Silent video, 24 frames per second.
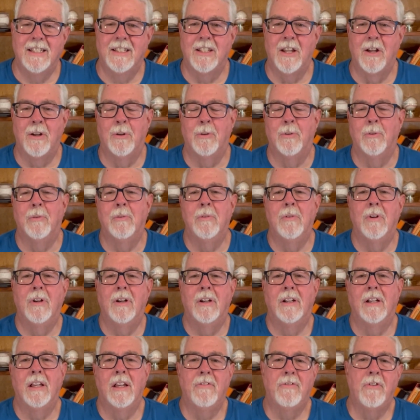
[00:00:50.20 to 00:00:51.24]
So
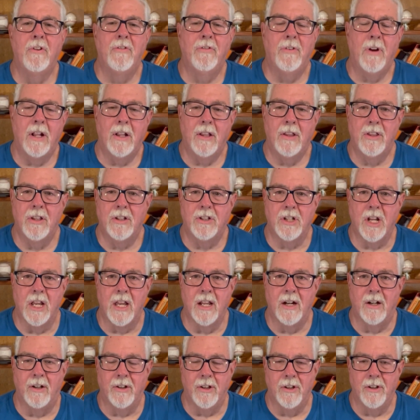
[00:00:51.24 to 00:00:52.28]
if you follow the
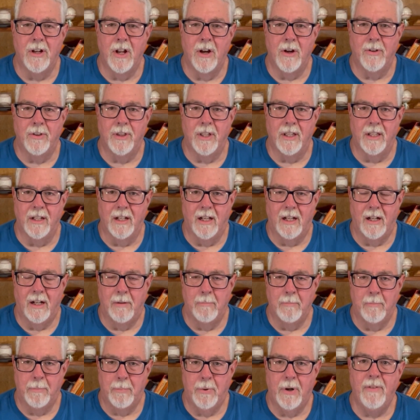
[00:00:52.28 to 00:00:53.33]
channel, you know that
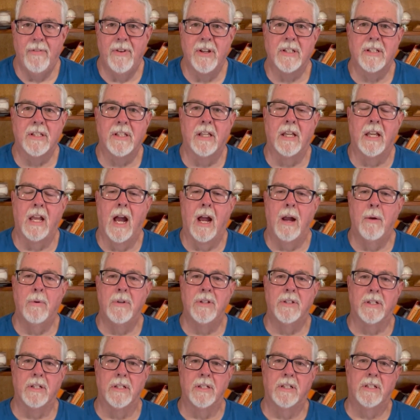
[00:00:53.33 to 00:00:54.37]
previously I
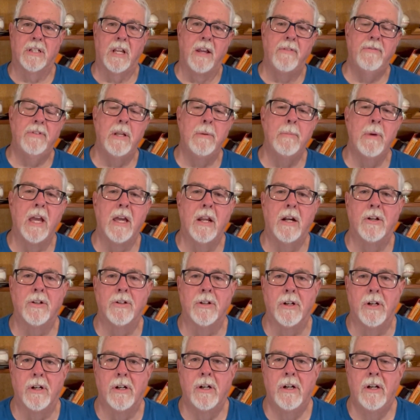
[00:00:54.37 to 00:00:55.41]
was a safety
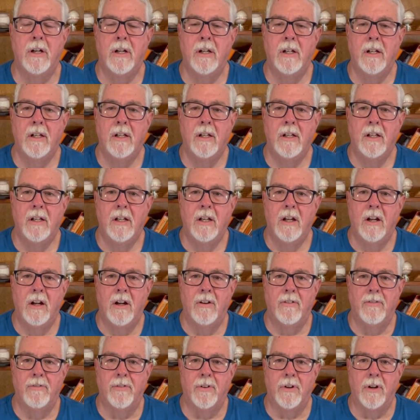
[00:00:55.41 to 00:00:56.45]
manager
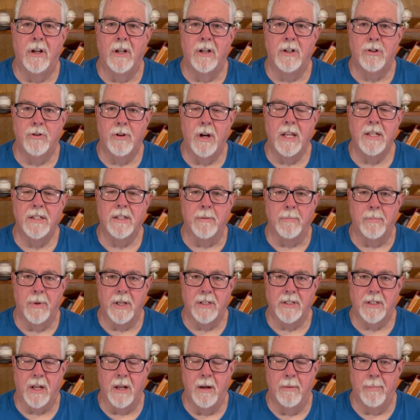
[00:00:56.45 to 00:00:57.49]
for a transit
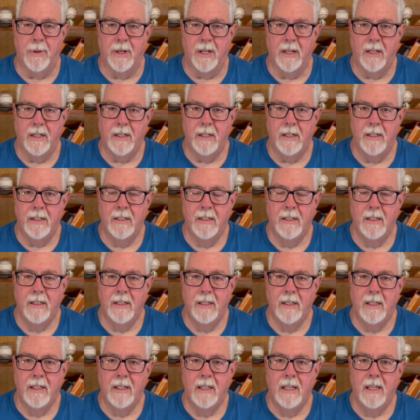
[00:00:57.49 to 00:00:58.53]
bus company.
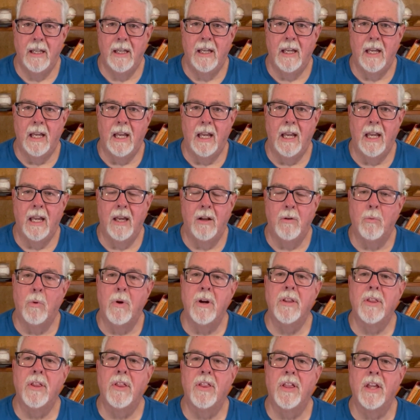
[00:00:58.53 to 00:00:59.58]
And
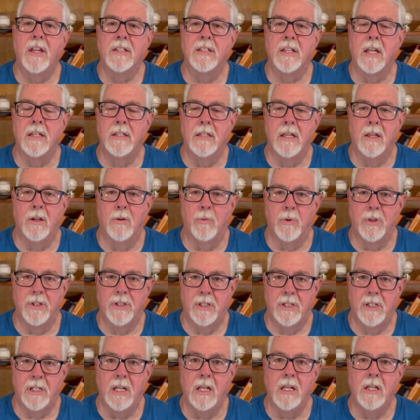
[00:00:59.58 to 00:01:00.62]
one of the things I did
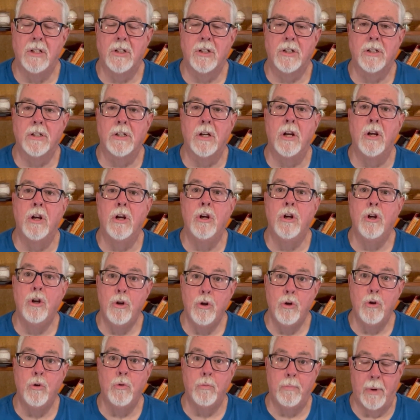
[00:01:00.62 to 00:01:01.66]
was teach
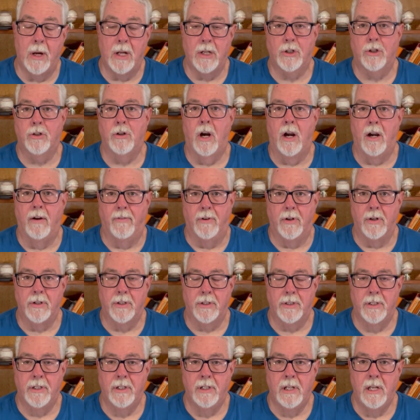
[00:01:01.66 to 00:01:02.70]
new bus drivers.
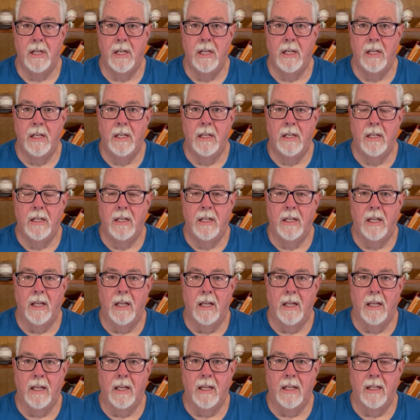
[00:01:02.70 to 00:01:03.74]

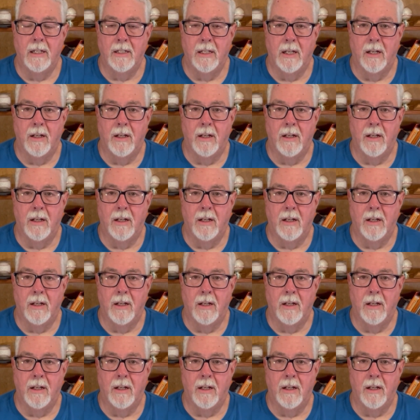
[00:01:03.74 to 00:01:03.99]
And